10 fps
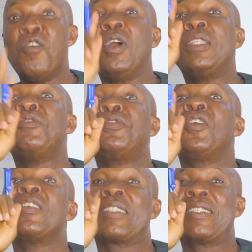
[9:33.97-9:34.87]
for the
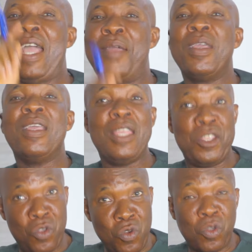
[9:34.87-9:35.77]
first time. He's
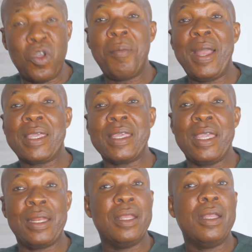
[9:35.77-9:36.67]
going to come back
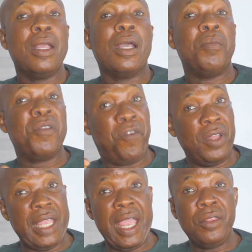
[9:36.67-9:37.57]
again. Before
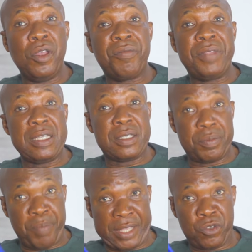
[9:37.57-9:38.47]
the end of this
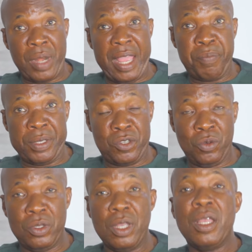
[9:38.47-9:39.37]
particular
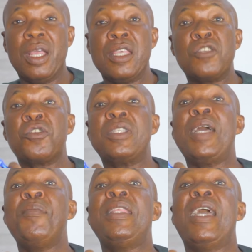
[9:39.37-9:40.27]
episode, his social
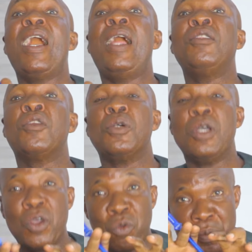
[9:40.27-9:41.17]
media handle
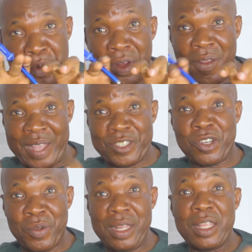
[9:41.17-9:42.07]
will be on our
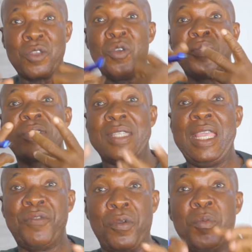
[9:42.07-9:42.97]
screen. We're going to
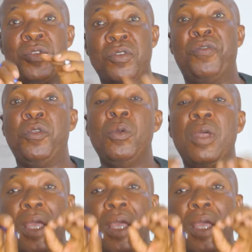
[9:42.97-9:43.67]
say for most of you,